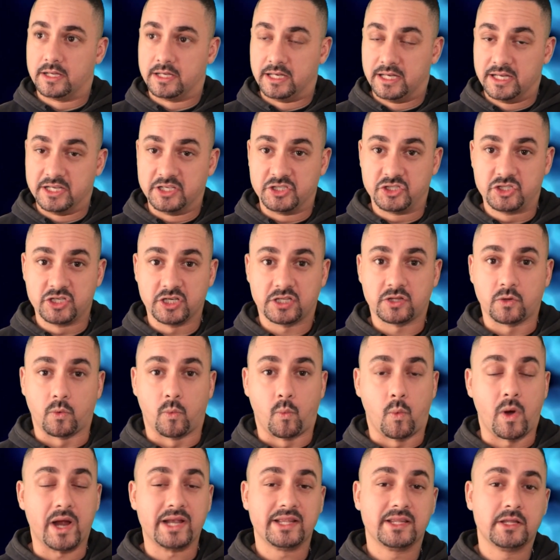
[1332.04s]
legit
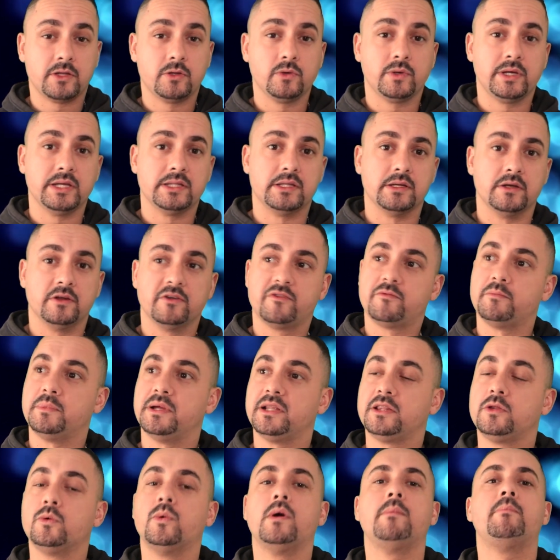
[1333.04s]
wanted to get rid of
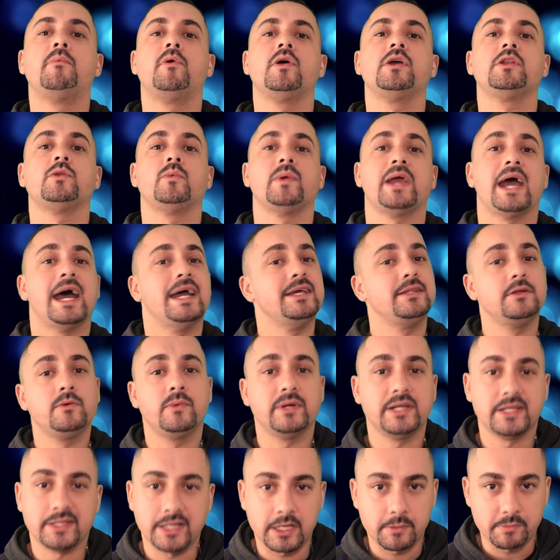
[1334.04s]
me to a point where I didn't
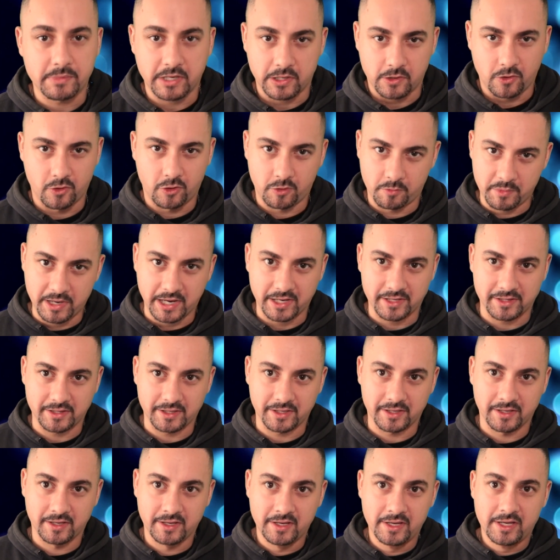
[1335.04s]
want to take my car back
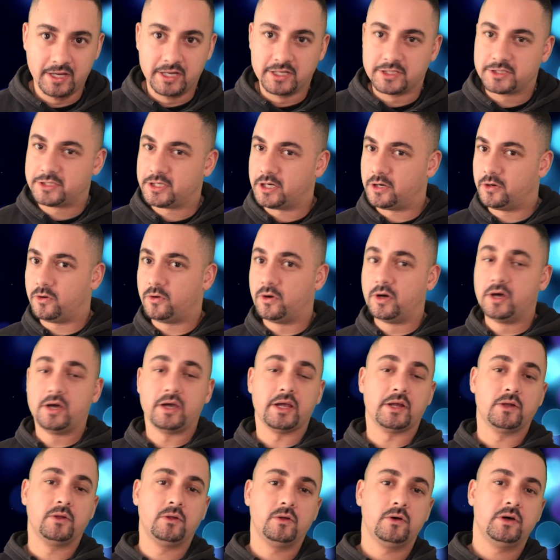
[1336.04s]
there. So
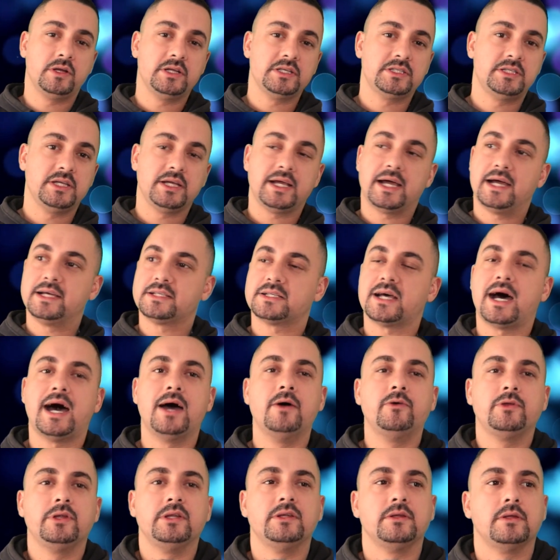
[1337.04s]
in all honesty guys,
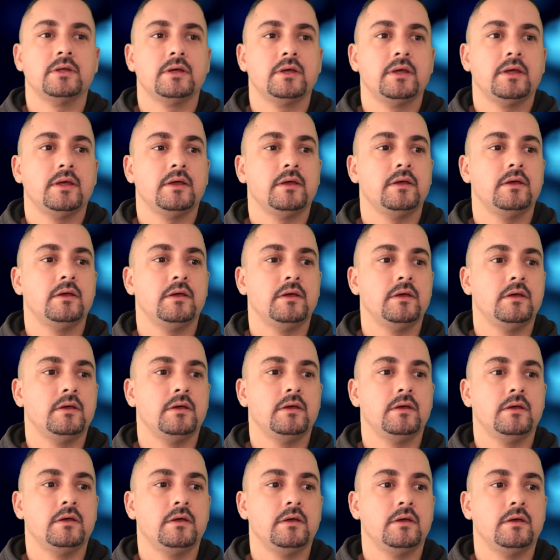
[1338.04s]
I wouldn't
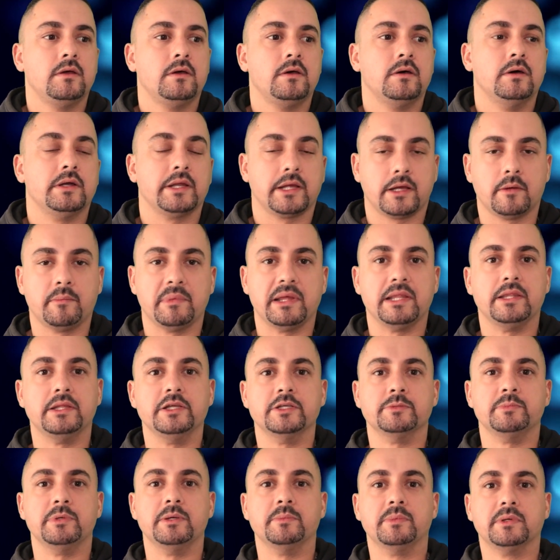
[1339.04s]
recommend
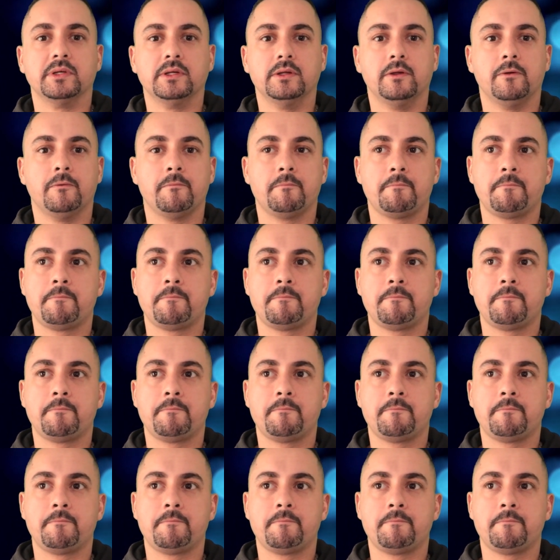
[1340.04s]
these people